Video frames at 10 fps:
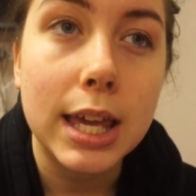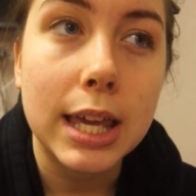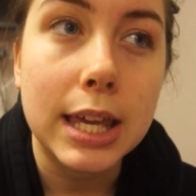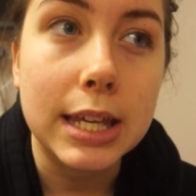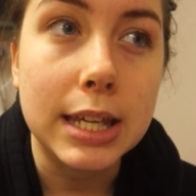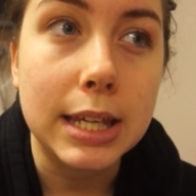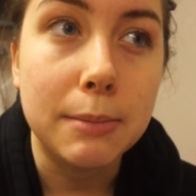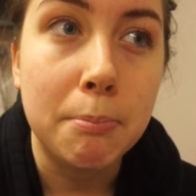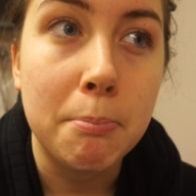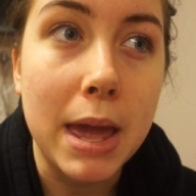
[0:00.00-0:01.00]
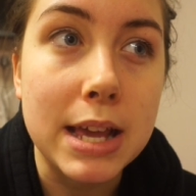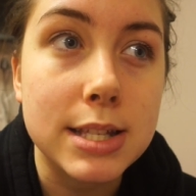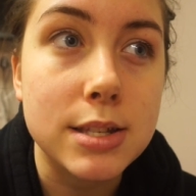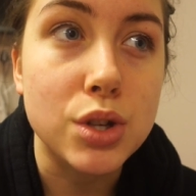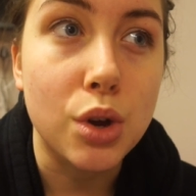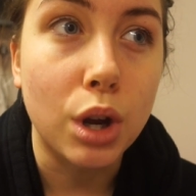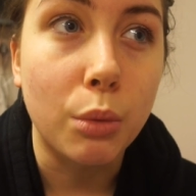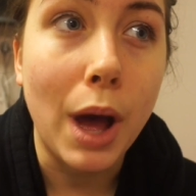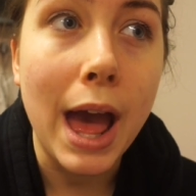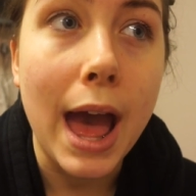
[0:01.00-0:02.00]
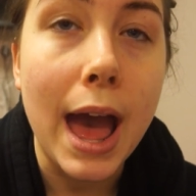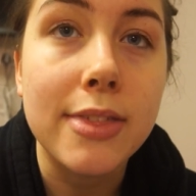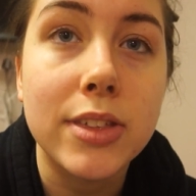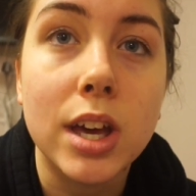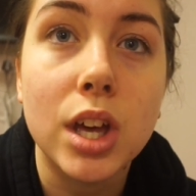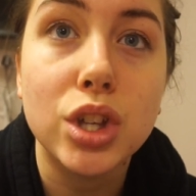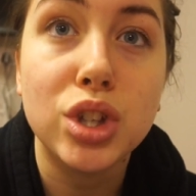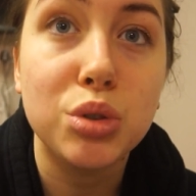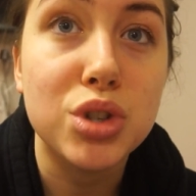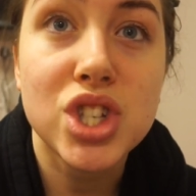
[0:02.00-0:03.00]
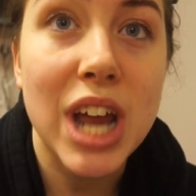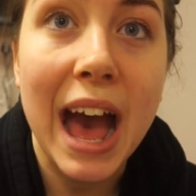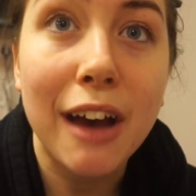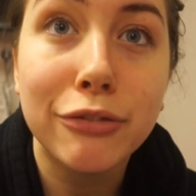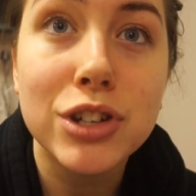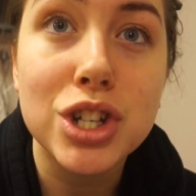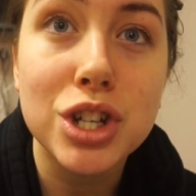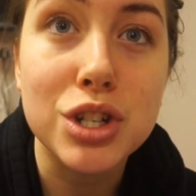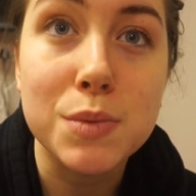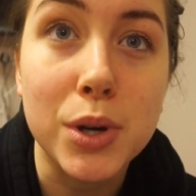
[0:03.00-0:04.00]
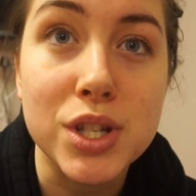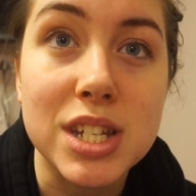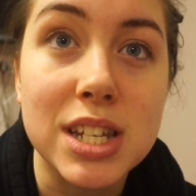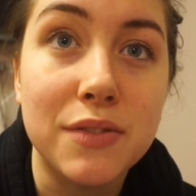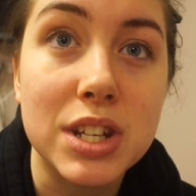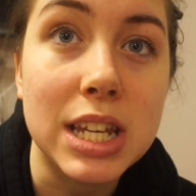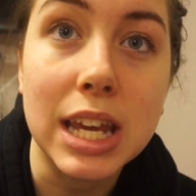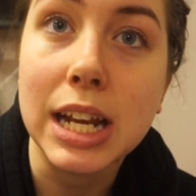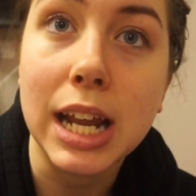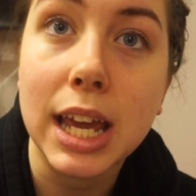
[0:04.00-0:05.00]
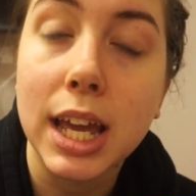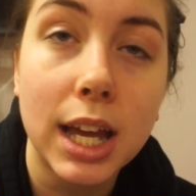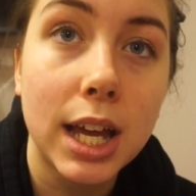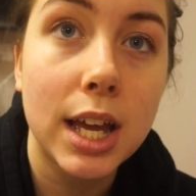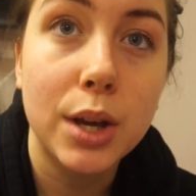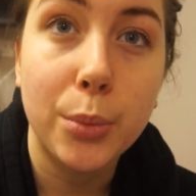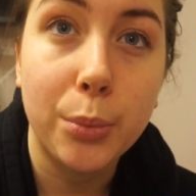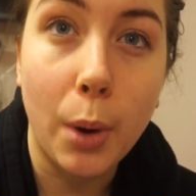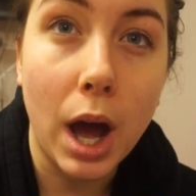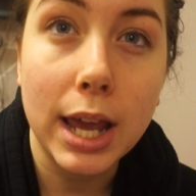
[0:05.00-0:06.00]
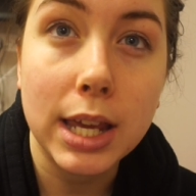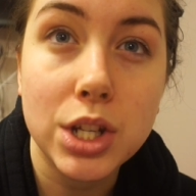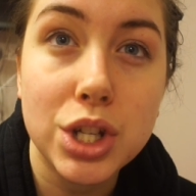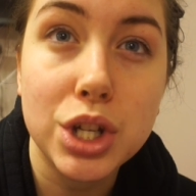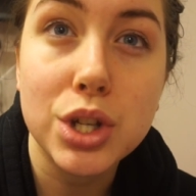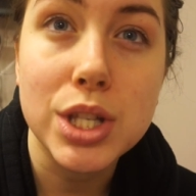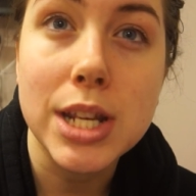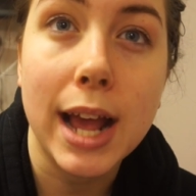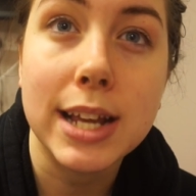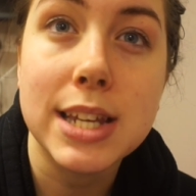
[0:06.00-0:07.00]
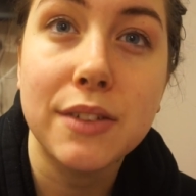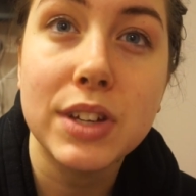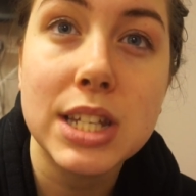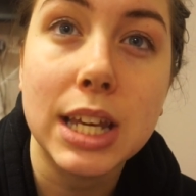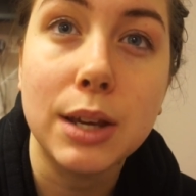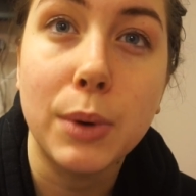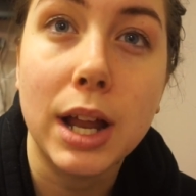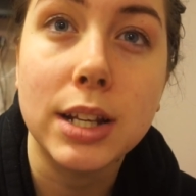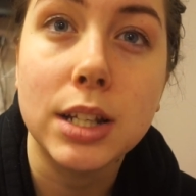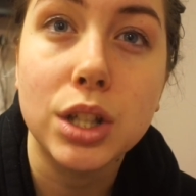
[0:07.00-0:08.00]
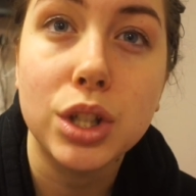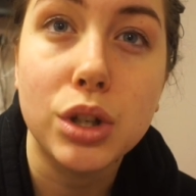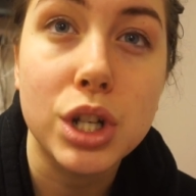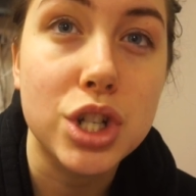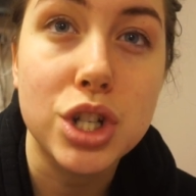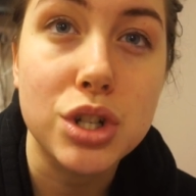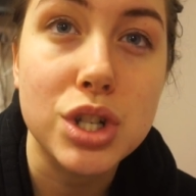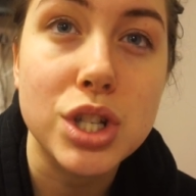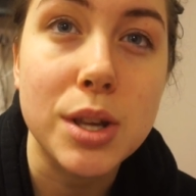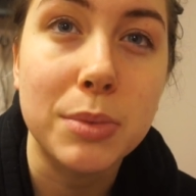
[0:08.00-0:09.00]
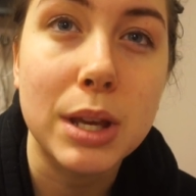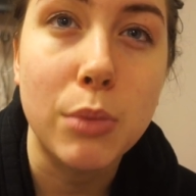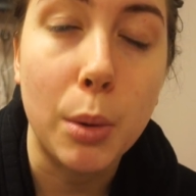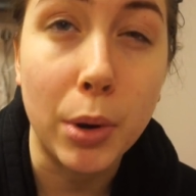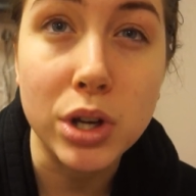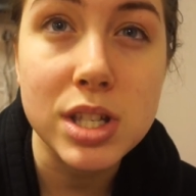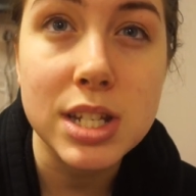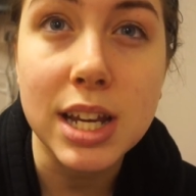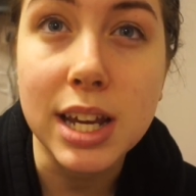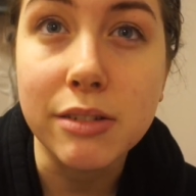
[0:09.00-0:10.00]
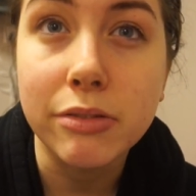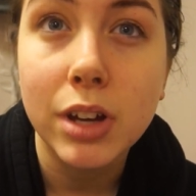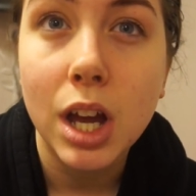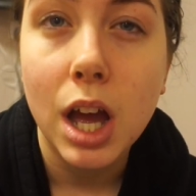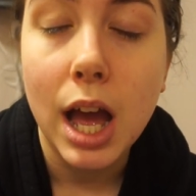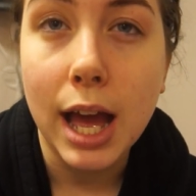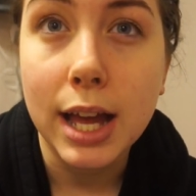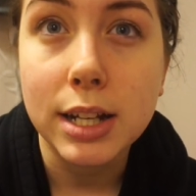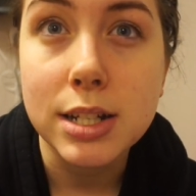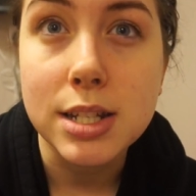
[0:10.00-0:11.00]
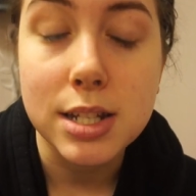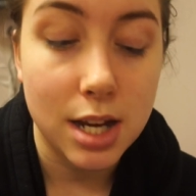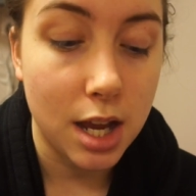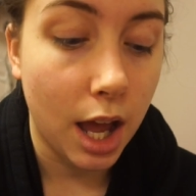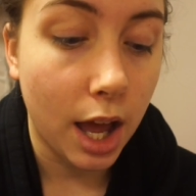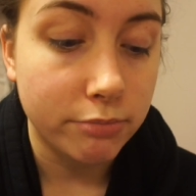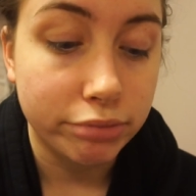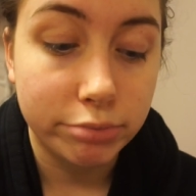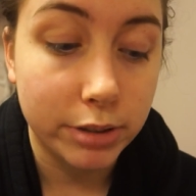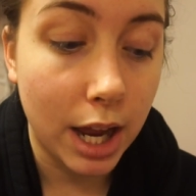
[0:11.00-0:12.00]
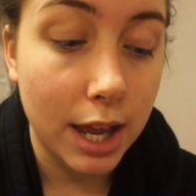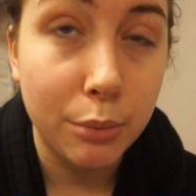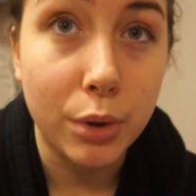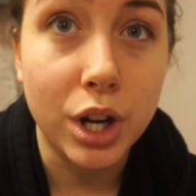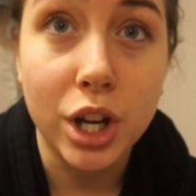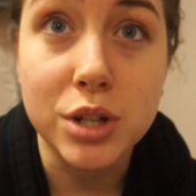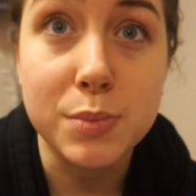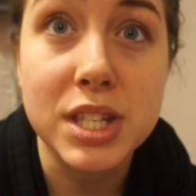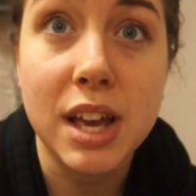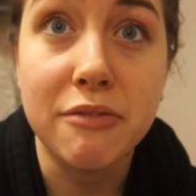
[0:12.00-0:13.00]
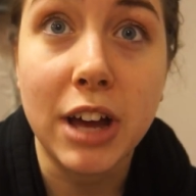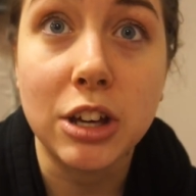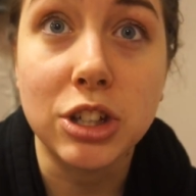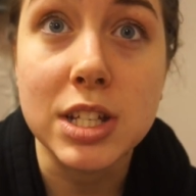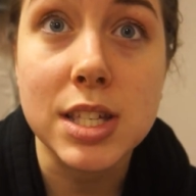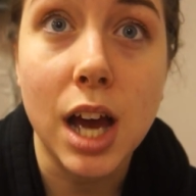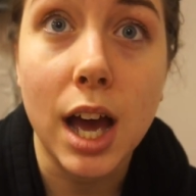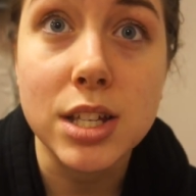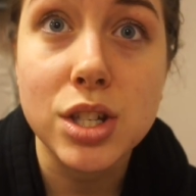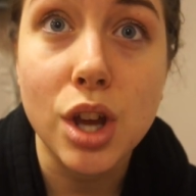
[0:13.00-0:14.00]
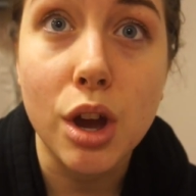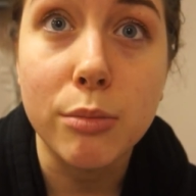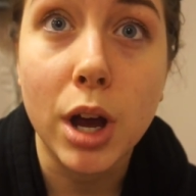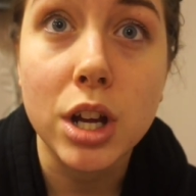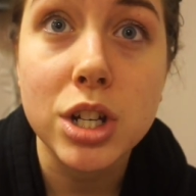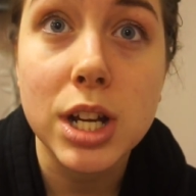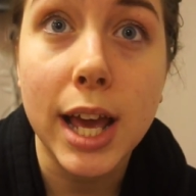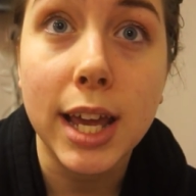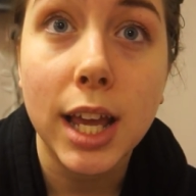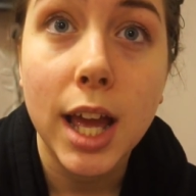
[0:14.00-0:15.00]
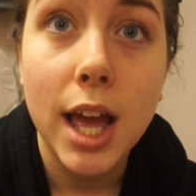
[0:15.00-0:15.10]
he makes us all aware that you just have to choose positivity. Like, why choose negativity when you can choose something more positive? And I 100% value this guy so much. Like,